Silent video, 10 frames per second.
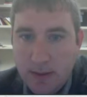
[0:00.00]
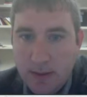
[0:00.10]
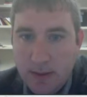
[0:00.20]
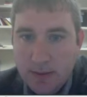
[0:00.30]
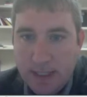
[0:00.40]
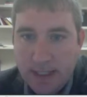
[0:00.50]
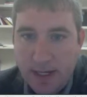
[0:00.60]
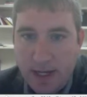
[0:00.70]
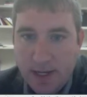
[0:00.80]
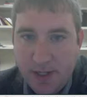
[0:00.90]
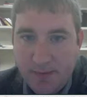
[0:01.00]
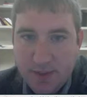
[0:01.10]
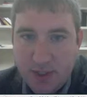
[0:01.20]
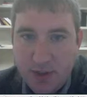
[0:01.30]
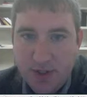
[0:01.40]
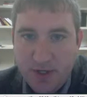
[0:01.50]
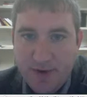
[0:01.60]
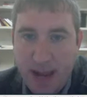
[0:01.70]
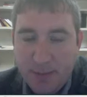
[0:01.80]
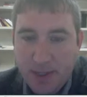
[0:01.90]
So that kind of covers all the different
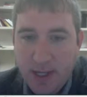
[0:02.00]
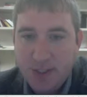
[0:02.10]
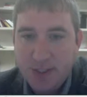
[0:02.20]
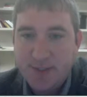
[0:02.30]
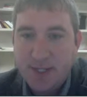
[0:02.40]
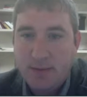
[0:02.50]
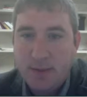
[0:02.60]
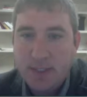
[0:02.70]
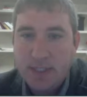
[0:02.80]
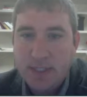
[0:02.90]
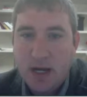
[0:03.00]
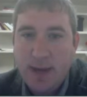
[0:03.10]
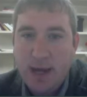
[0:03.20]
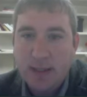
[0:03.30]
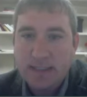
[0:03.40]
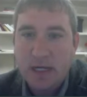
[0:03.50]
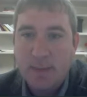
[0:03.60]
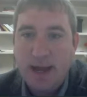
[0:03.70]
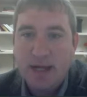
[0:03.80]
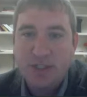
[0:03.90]
applications that I want to talk about. Let's talk
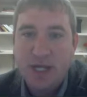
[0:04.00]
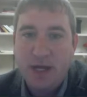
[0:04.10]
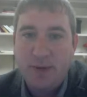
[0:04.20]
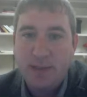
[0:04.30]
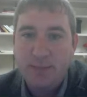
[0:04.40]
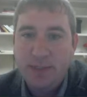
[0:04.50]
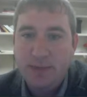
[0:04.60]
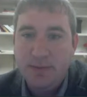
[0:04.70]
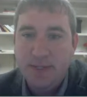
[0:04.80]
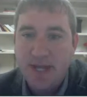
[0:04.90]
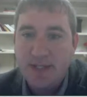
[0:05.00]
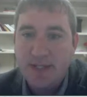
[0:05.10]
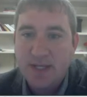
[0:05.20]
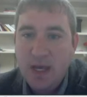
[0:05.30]
about actually how do I compute these guys.